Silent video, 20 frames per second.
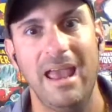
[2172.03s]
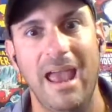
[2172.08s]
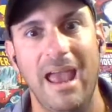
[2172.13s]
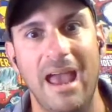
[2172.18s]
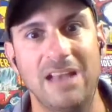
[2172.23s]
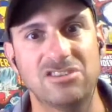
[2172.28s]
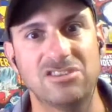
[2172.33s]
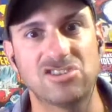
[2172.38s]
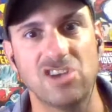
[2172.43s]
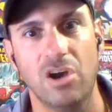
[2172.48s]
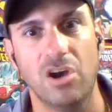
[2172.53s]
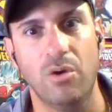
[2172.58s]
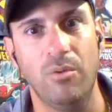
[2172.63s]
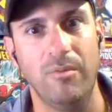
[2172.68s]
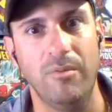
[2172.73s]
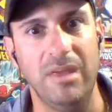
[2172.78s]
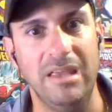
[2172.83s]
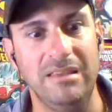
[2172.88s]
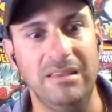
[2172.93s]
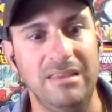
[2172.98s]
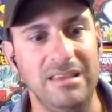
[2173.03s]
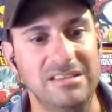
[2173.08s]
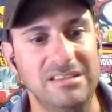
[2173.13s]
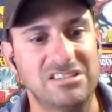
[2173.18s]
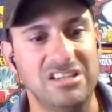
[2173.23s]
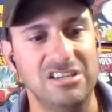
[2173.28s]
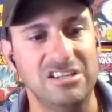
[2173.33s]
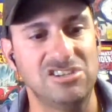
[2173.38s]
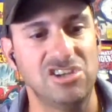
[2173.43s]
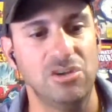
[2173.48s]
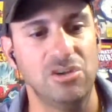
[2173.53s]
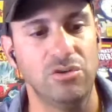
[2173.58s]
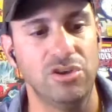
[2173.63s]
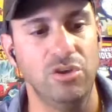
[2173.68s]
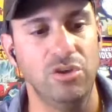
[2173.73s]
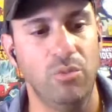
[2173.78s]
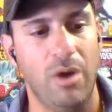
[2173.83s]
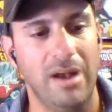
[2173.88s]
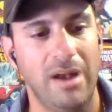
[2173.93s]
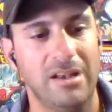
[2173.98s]
And so in this issue,
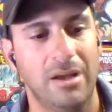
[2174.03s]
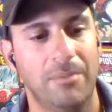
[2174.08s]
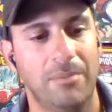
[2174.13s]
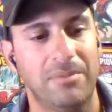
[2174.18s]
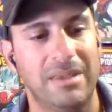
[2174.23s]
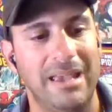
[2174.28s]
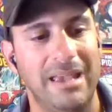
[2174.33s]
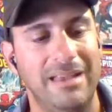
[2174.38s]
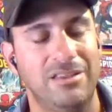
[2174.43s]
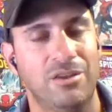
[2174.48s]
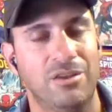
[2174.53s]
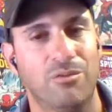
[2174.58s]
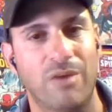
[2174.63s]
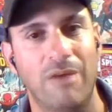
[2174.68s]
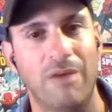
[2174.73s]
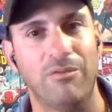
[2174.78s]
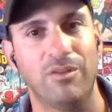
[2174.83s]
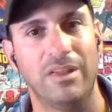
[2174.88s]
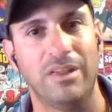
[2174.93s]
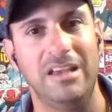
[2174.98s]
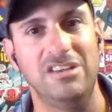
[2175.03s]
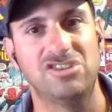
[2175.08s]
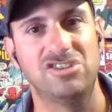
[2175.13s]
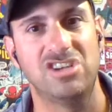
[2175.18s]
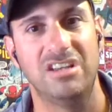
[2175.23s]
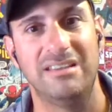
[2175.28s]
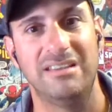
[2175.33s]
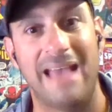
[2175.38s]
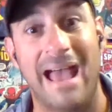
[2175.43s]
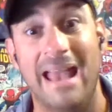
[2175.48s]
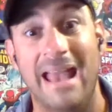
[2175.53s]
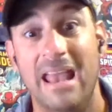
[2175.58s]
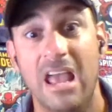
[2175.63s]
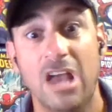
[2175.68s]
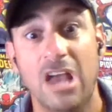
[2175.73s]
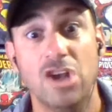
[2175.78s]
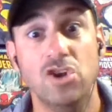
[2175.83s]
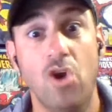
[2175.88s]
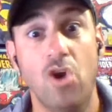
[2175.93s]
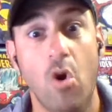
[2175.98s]
you wind up getting the revelation that
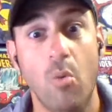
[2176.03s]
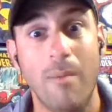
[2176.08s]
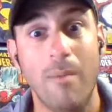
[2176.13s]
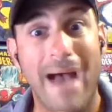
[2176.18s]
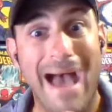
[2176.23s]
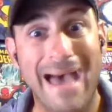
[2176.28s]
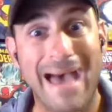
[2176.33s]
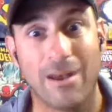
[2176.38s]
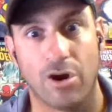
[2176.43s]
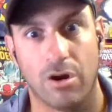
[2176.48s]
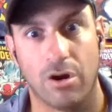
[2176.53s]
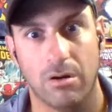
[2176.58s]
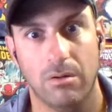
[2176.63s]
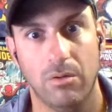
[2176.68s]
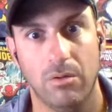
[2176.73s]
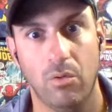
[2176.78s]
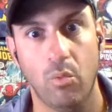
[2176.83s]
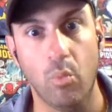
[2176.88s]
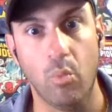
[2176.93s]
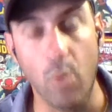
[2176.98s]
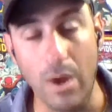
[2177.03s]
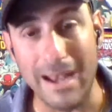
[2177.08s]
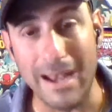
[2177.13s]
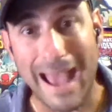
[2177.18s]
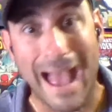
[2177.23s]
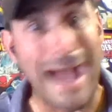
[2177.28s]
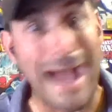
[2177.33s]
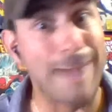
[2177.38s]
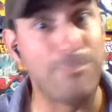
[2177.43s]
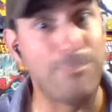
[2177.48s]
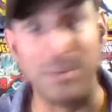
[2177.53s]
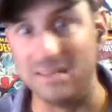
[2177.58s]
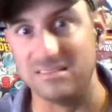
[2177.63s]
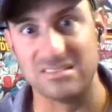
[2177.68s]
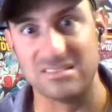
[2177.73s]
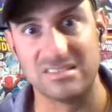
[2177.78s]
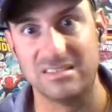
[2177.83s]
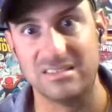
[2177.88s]
no matter what happens,